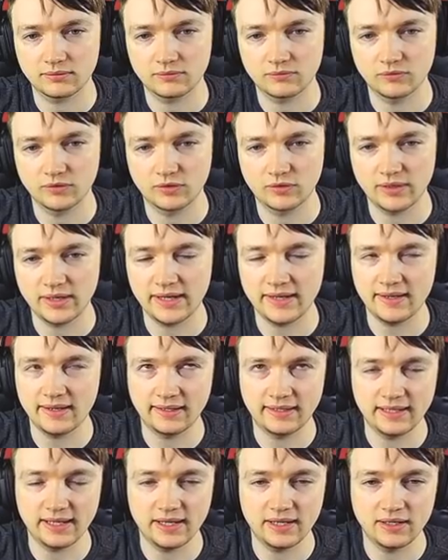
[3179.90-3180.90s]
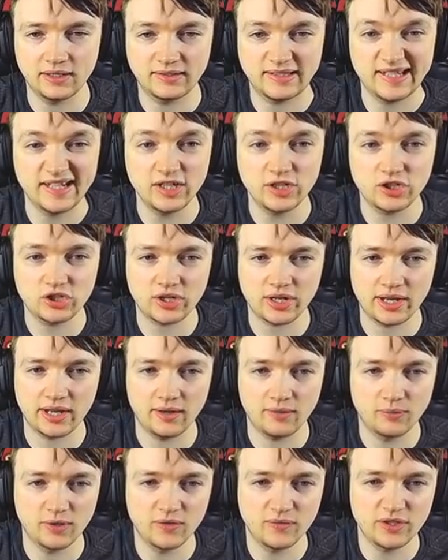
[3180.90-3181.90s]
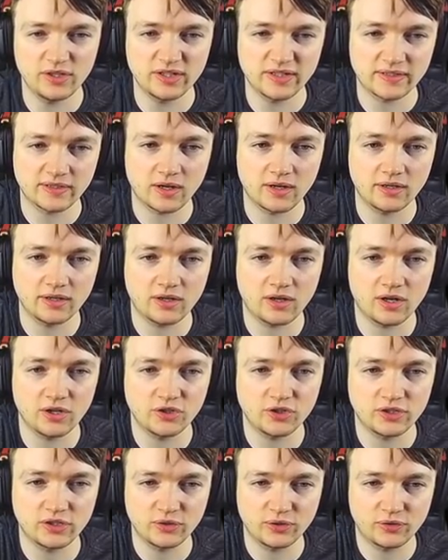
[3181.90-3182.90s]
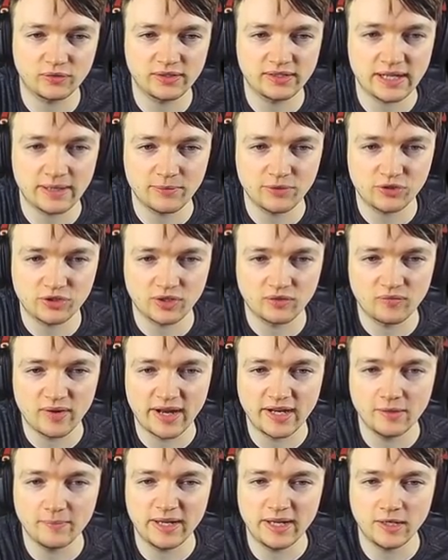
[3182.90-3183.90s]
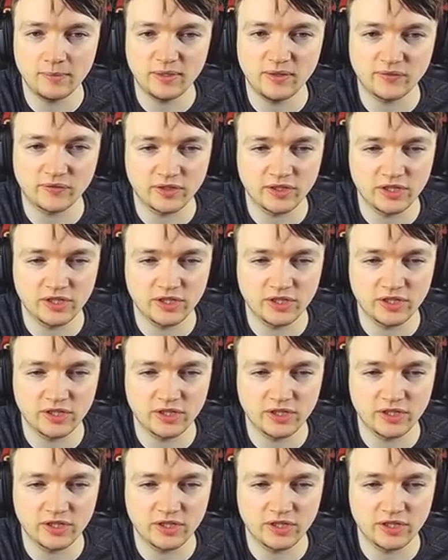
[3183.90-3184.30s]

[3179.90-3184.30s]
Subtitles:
Regret again. Tingsha. Whenever you discard a card, you deal 3 damage to a random enemy for